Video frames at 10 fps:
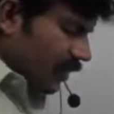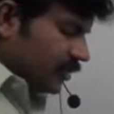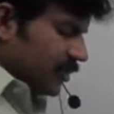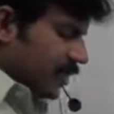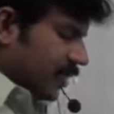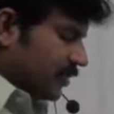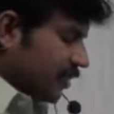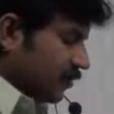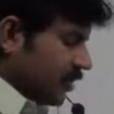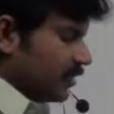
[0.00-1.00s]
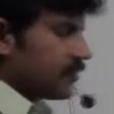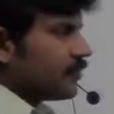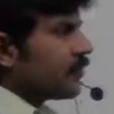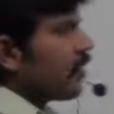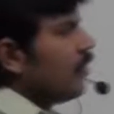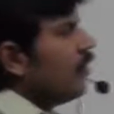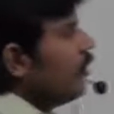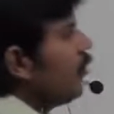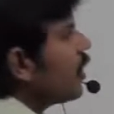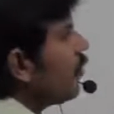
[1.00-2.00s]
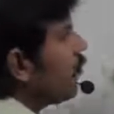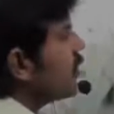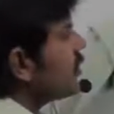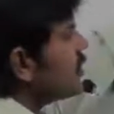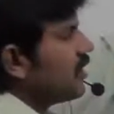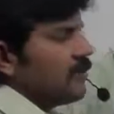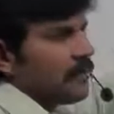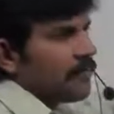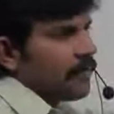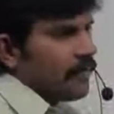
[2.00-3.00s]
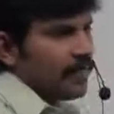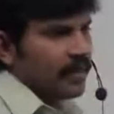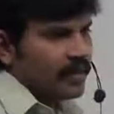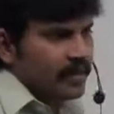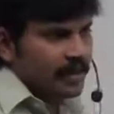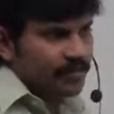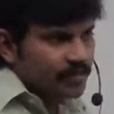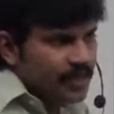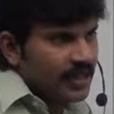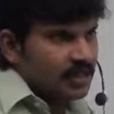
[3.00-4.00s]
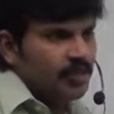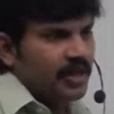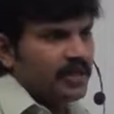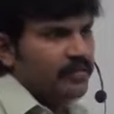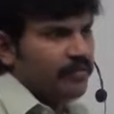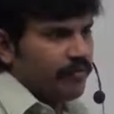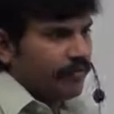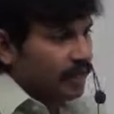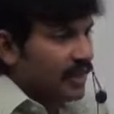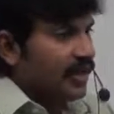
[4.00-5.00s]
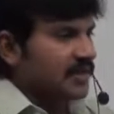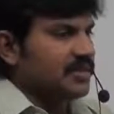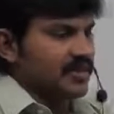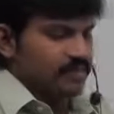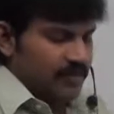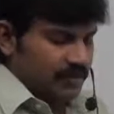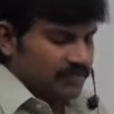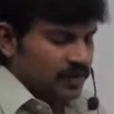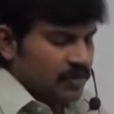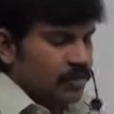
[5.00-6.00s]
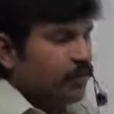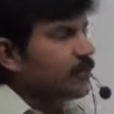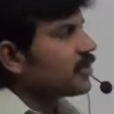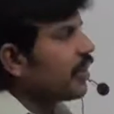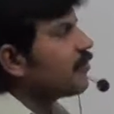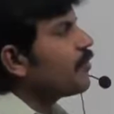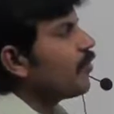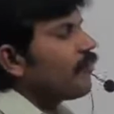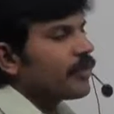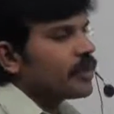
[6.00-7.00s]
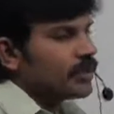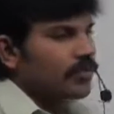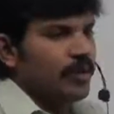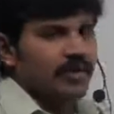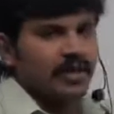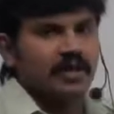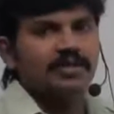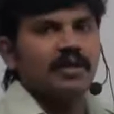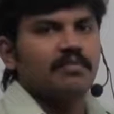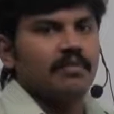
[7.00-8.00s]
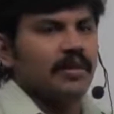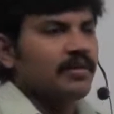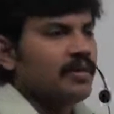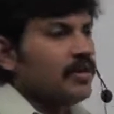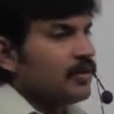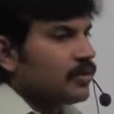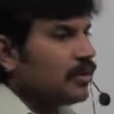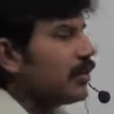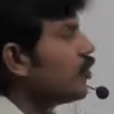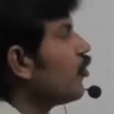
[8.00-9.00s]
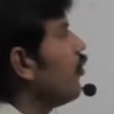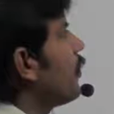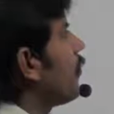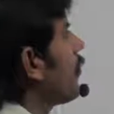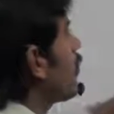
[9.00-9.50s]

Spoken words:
Unchecked exceptions. Okay, first let me explain with an example. So first let me go for a small example, then you people